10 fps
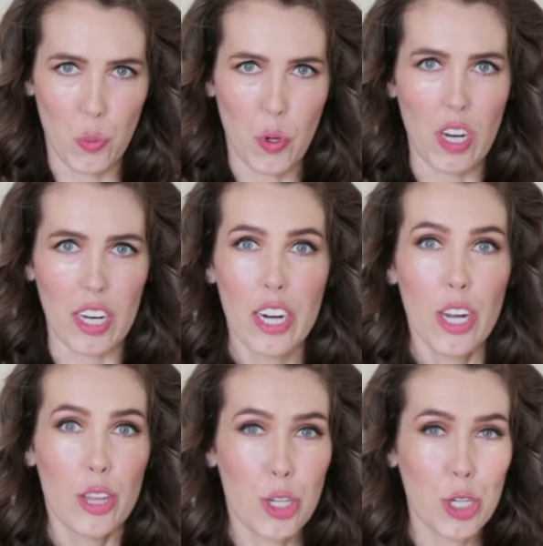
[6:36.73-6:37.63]
to work.
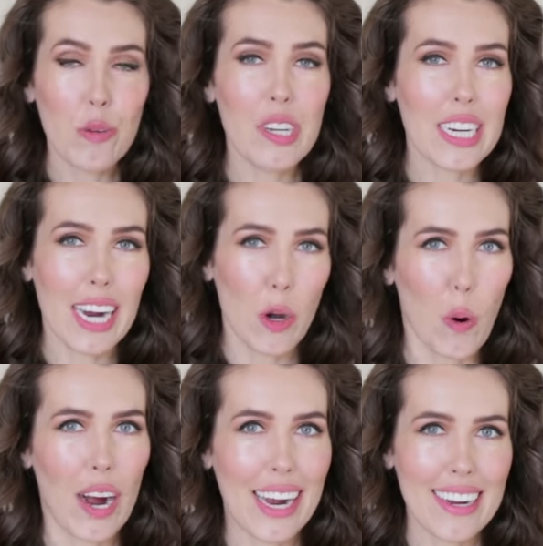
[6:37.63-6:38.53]
The two
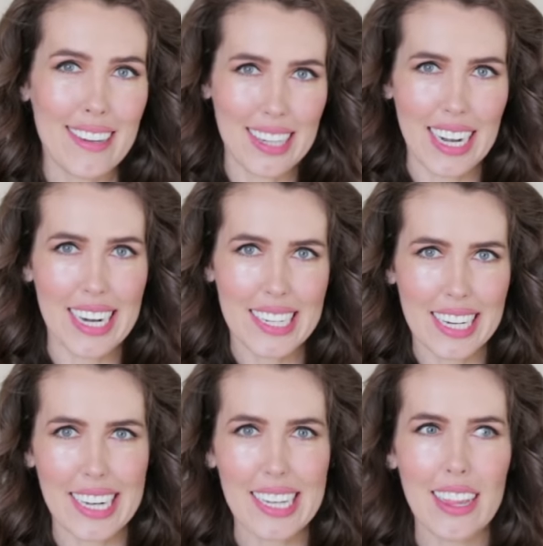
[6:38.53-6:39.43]
DIYs that I
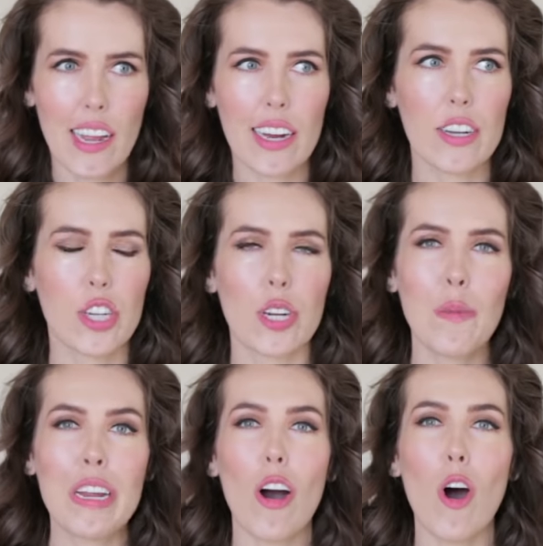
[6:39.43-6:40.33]
did, like, it took
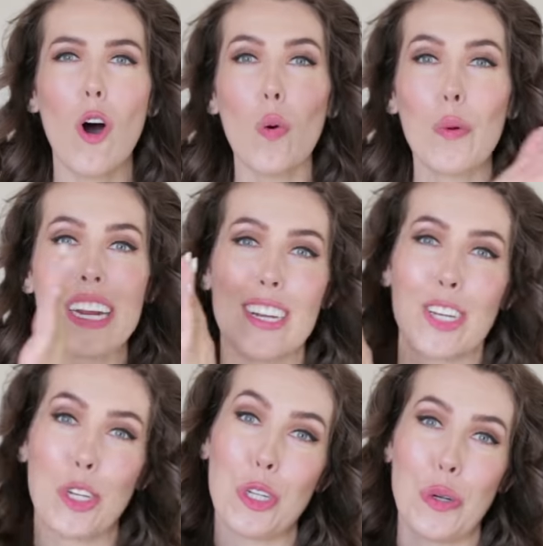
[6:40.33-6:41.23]
me all week
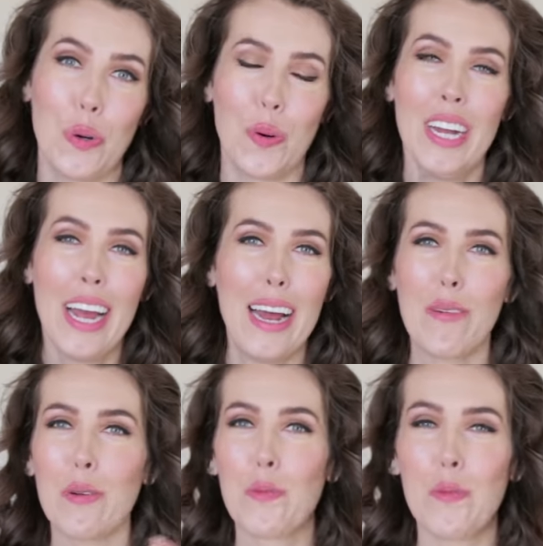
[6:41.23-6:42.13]
to do.
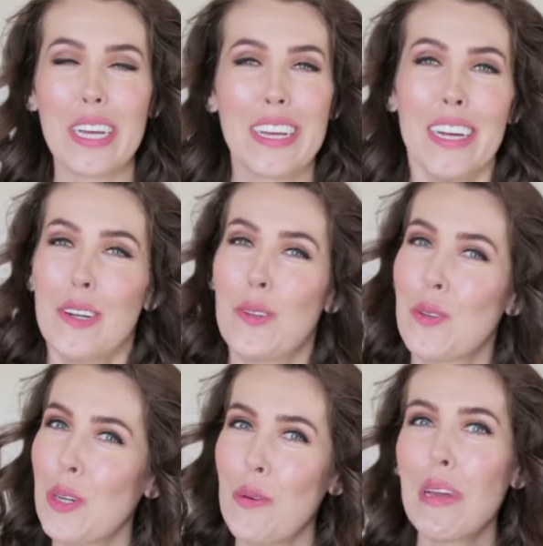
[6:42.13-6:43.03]
I would, like,
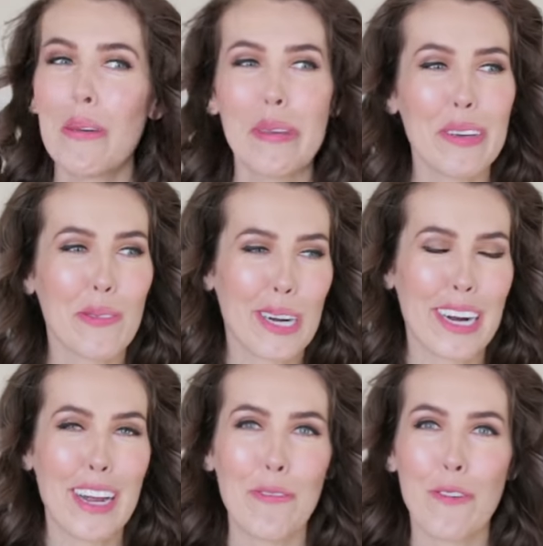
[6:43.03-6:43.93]
you know, maybe work
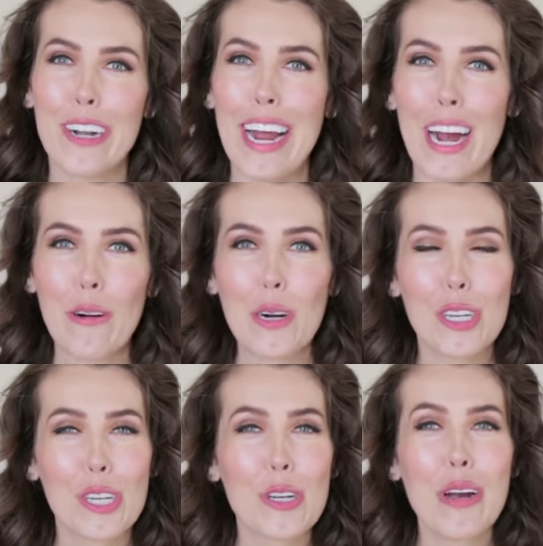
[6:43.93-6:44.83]
on it for an hour
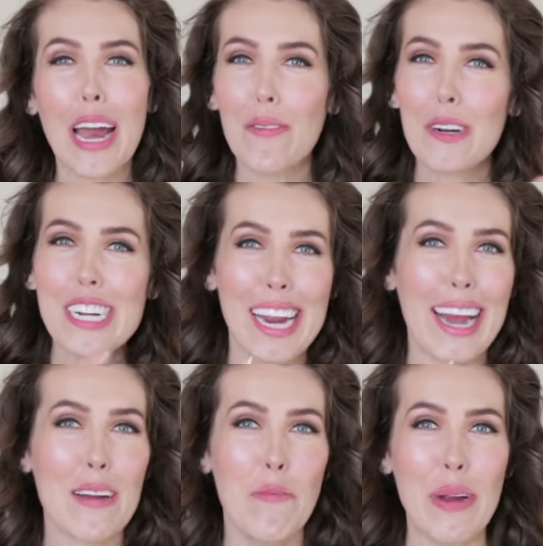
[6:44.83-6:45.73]
or two every
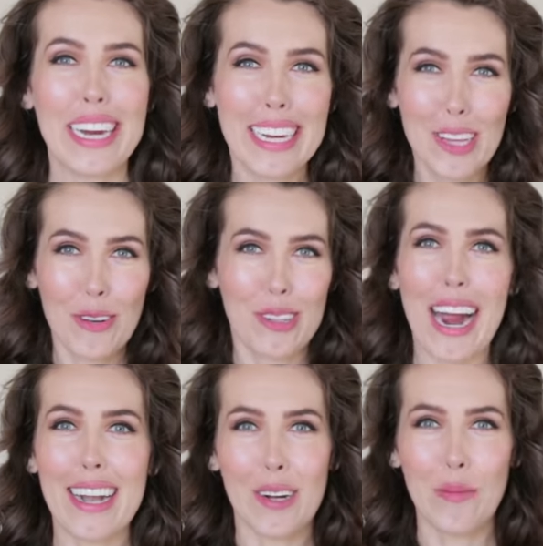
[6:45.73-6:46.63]
day making those
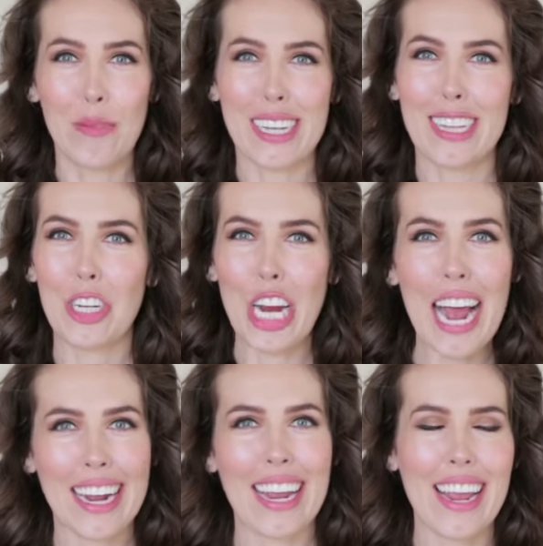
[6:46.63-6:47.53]
items, like the
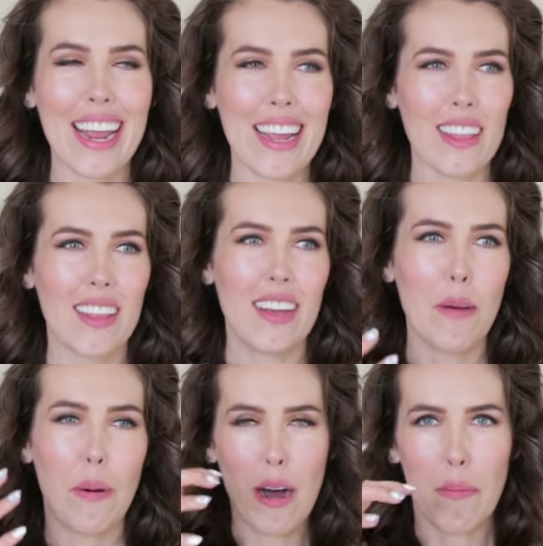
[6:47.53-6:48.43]
jacket and
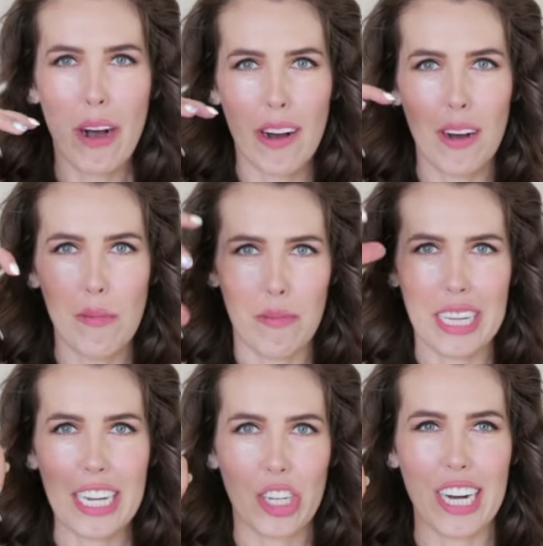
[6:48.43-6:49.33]
the pom pom
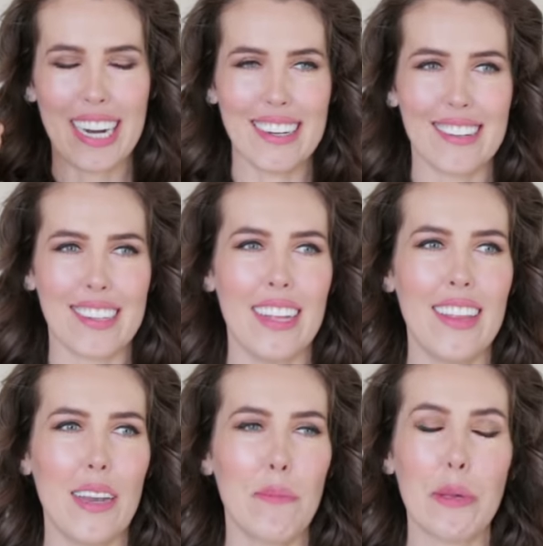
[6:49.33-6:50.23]
keychains,
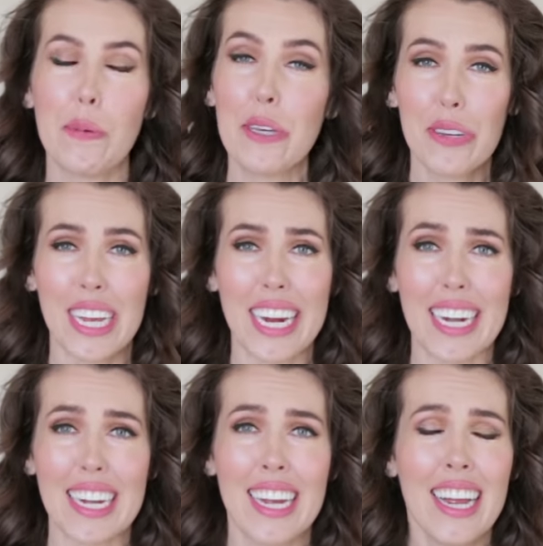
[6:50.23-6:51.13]
and then be
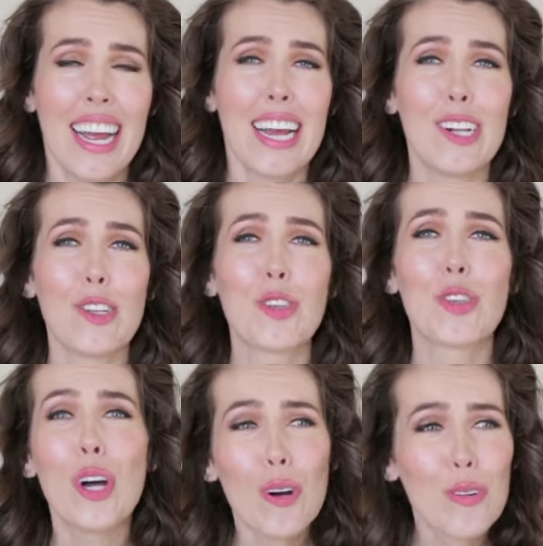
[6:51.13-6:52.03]
puking and
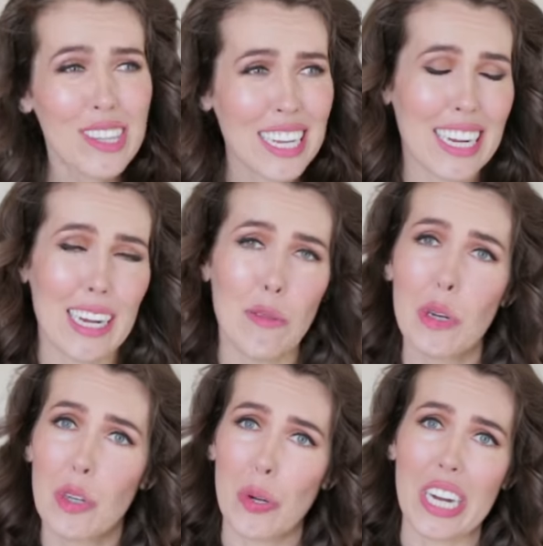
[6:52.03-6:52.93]
so sick in
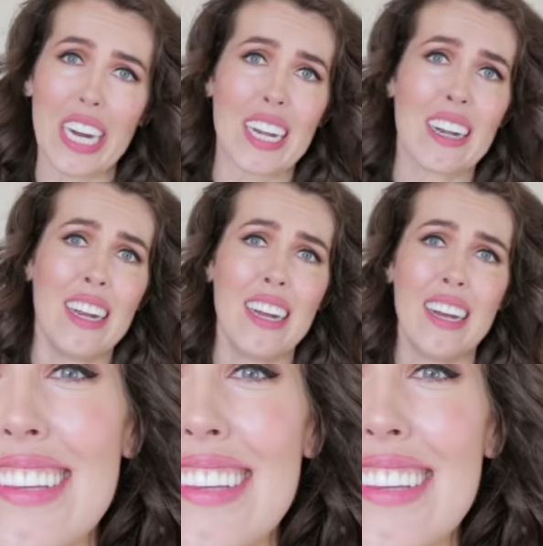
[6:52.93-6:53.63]
between. I